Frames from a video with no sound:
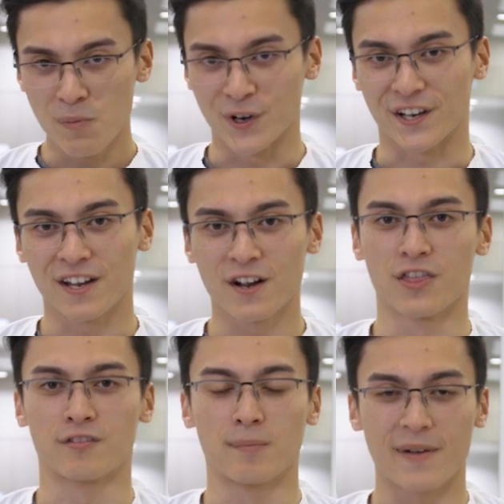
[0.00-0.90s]
I'm
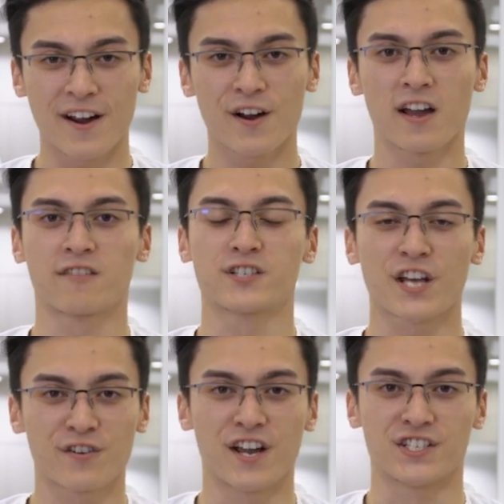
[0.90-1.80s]
working on the repair
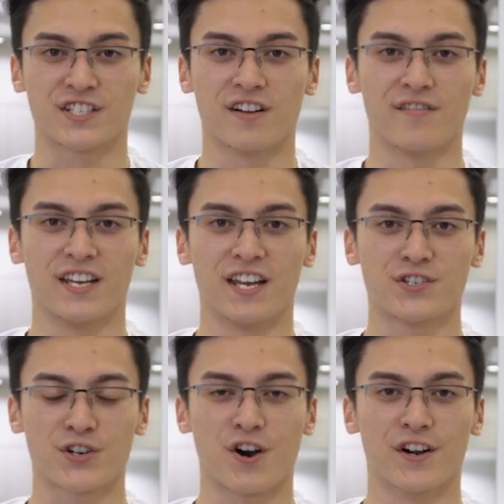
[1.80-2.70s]
and regeneration of the injured